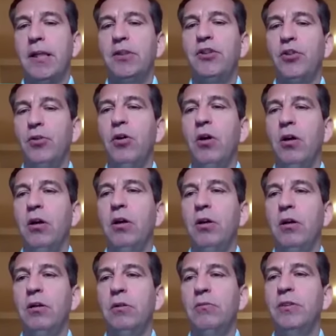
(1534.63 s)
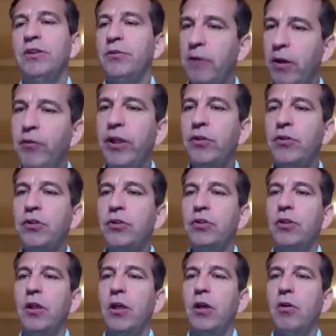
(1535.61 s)
So uh, with very
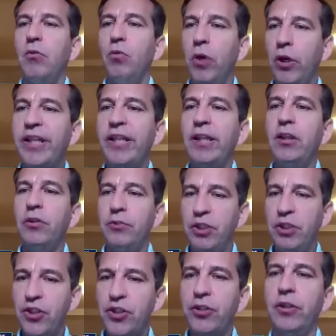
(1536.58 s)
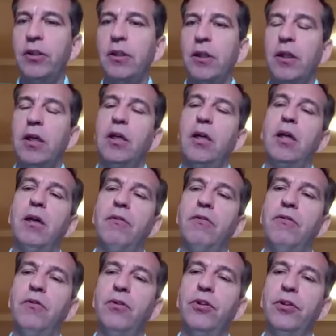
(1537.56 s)
good working condition
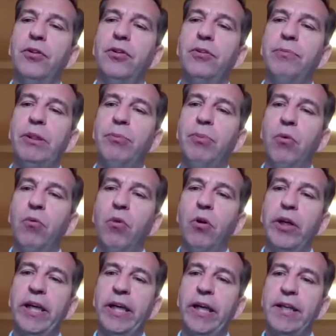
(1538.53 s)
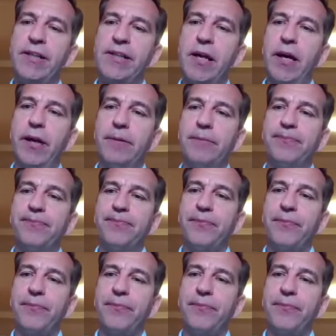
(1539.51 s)
for the, the people working inside.